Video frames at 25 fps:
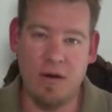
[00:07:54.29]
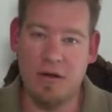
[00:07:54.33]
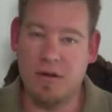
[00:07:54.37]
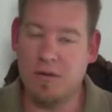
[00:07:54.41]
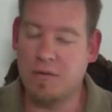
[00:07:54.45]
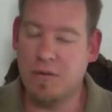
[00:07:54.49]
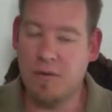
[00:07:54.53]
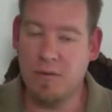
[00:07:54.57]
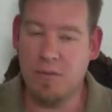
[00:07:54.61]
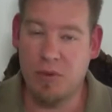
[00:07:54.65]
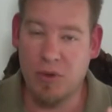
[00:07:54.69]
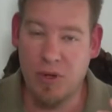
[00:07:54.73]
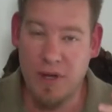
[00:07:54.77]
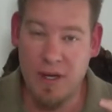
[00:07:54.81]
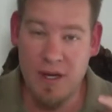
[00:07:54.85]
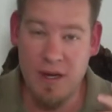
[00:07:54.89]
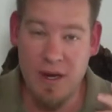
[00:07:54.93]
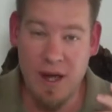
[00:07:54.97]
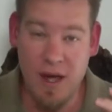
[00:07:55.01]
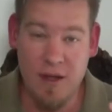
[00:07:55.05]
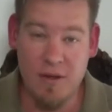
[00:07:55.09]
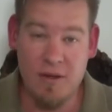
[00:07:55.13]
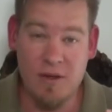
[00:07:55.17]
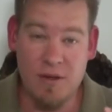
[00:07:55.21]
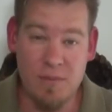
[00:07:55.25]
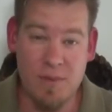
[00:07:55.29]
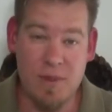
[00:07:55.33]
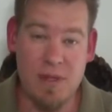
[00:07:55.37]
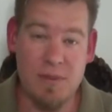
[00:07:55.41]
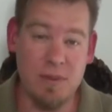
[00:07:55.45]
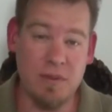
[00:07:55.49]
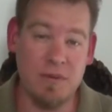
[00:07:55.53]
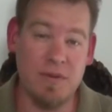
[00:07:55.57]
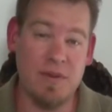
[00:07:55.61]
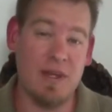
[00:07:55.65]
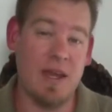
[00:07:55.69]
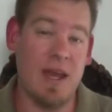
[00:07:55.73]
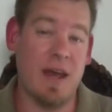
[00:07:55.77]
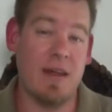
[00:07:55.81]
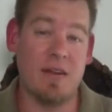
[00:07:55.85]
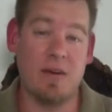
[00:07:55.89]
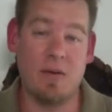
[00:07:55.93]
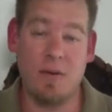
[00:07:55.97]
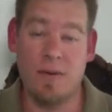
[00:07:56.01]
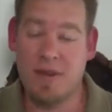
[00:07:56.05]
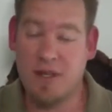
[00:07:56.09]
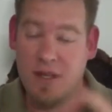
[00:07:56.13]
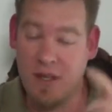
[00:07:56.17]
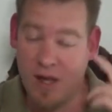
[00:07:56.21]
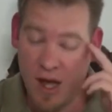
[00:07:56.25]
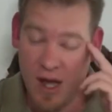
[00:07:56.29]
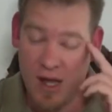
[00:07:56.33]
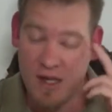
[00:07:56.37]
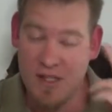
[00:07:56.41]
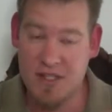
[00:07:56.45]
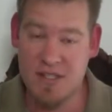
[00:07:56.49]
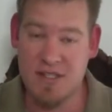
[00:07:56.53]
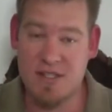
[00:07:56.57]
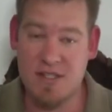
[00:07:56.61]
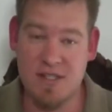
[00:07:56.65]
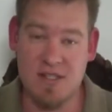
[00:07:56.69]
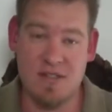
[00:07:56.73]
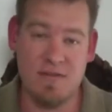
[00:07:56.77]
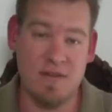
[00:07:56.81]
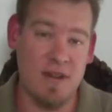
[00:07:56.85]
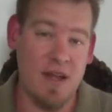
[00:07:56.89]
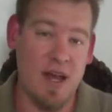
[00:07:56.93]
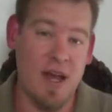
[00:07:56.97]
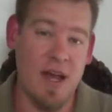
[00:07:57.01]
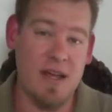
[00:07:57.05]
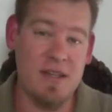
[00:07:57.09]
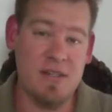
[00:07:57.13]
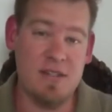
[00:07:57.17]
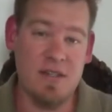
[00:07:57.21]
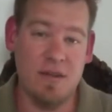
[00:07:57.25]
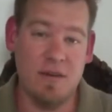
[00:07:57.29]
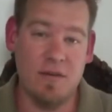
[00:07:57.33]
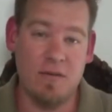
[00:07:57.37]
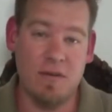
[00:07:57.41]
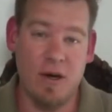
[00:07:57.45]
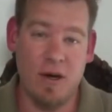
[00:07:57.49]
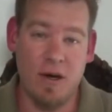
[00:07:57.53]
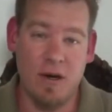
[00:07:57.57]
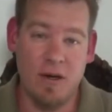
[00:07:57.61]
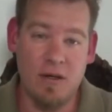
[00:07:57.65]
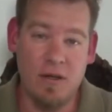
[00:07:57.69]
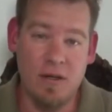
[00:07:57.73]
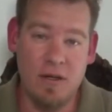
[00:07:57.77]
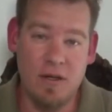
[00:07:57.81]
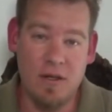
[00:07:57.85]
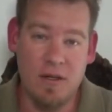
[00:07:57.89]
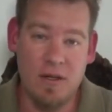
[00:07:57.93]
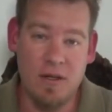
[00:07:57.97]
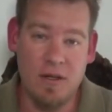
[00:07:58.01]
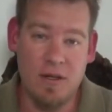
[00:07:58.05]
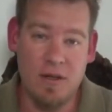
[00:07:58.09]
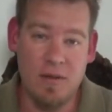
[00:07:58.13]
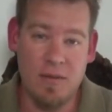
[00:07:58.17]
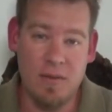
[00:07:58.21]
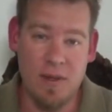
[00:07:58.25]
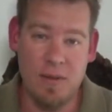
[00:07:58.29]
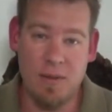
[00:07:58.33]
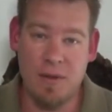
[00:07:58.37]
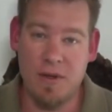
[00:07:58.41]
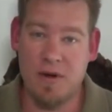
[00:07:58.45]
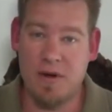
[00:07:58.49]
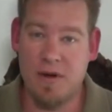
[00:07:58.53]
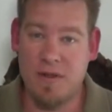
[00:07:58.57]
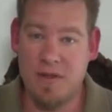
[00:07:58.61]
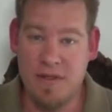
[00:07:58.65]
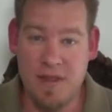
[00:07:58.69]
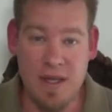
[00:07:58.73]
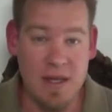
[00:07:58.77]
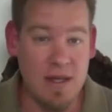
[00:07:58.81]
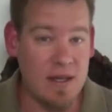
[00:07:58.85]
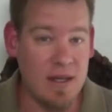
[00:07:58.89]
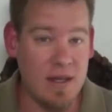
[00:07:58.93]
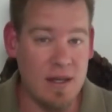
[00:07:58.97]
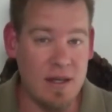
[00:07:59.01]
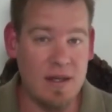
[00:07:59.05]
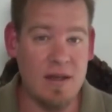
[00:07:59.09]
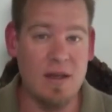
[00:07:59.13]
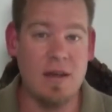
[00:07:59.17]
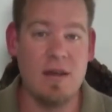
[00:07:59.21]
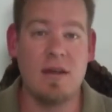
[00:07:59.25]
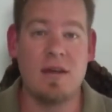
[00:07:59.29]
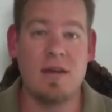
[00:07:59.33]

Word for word: and if we bring other people together with a consciousness for the highest good of all, people that are thinking